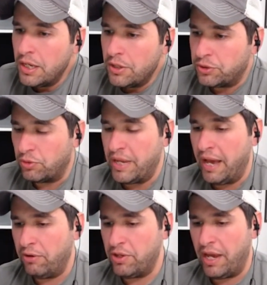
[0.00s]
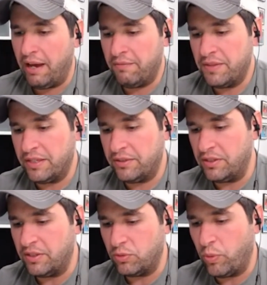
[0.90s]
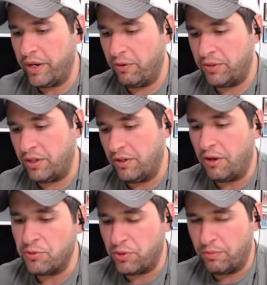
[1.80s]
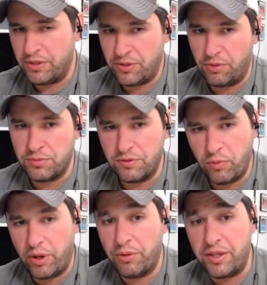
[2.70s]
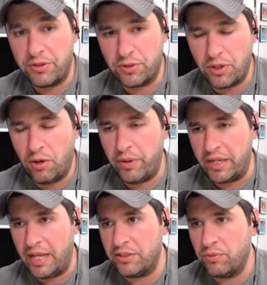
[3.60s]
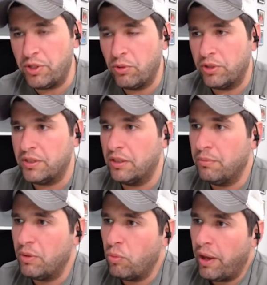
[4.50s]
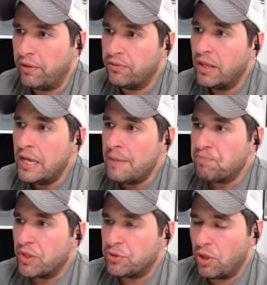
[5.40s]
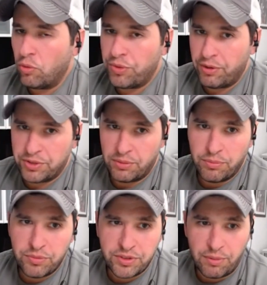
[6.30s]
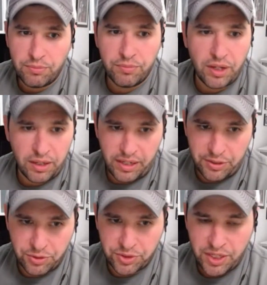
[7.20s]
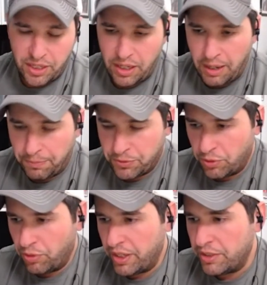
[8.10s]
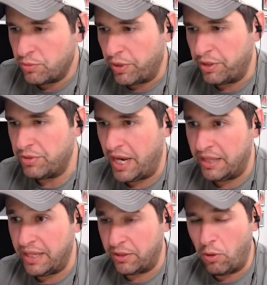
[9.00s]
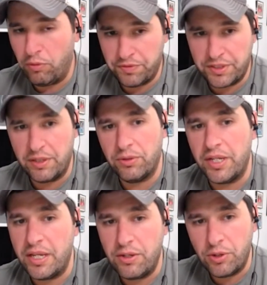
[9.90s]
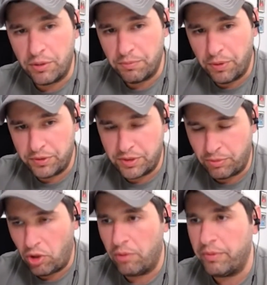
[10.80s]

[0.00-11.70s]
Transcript: So now you have this this weird conundrum in terms of where things are going, and that's when you look to the Midwest. So there's some some uh, interesting opportunities where you take that coal facility, you can put some carbon